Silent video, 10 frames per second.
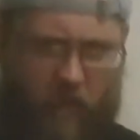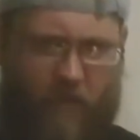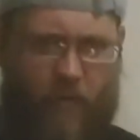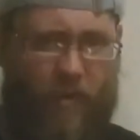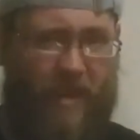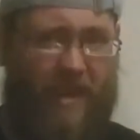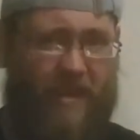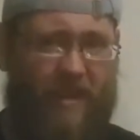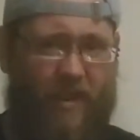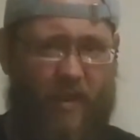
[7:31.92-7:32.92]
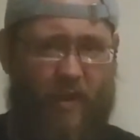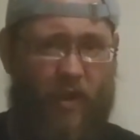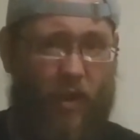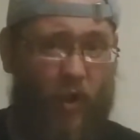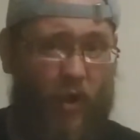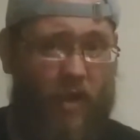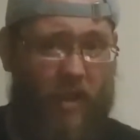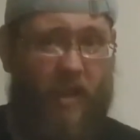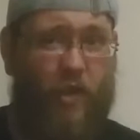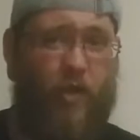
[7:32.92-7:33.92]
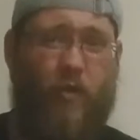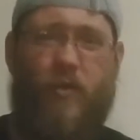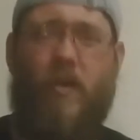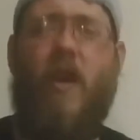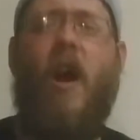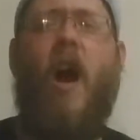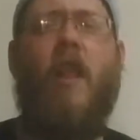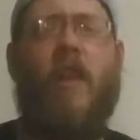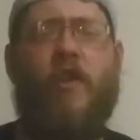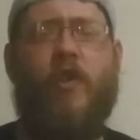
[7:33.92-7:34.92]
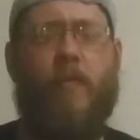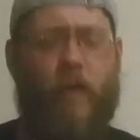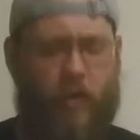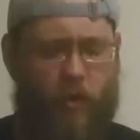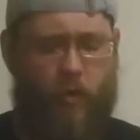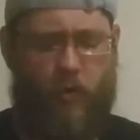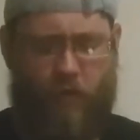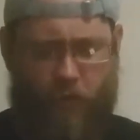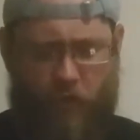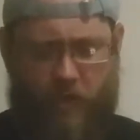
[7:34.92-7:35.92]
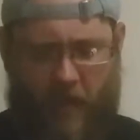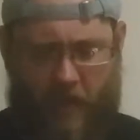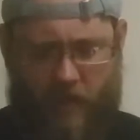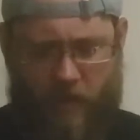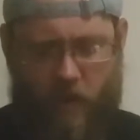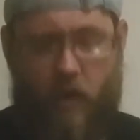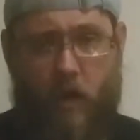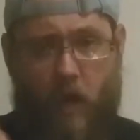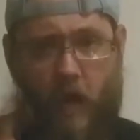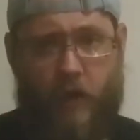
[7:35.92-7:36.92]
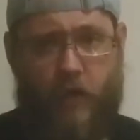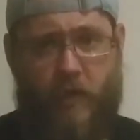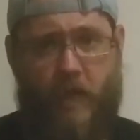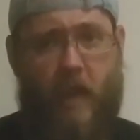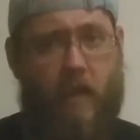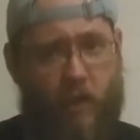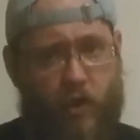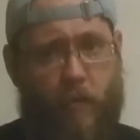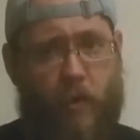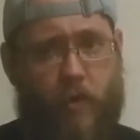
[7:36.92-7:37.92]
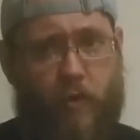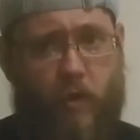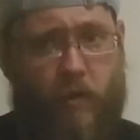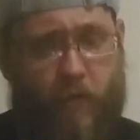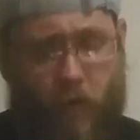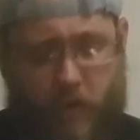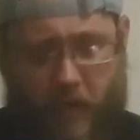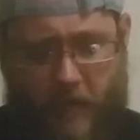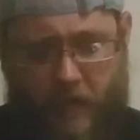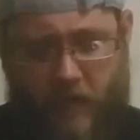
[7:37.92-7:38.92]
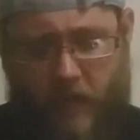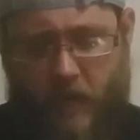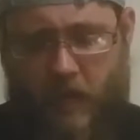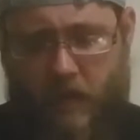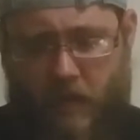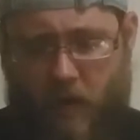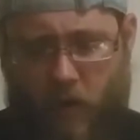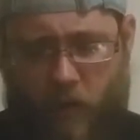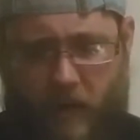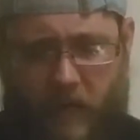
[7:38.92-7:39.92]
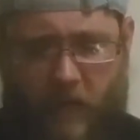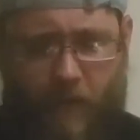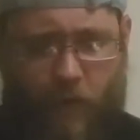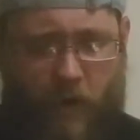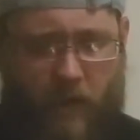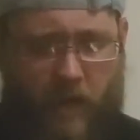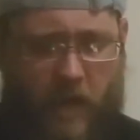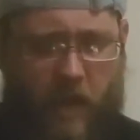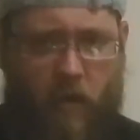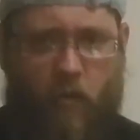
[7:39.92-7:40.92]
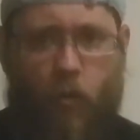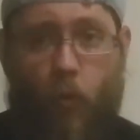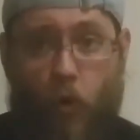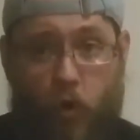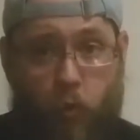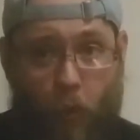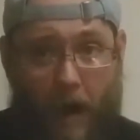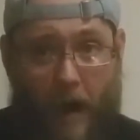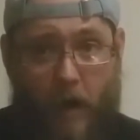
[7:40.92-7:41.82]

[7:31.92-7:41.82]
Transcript: give you really anything good unless you're doing unless you're a person who does full sets. I should say that. Unless you're a person who does full sets, they don't really give you anything worthwhile.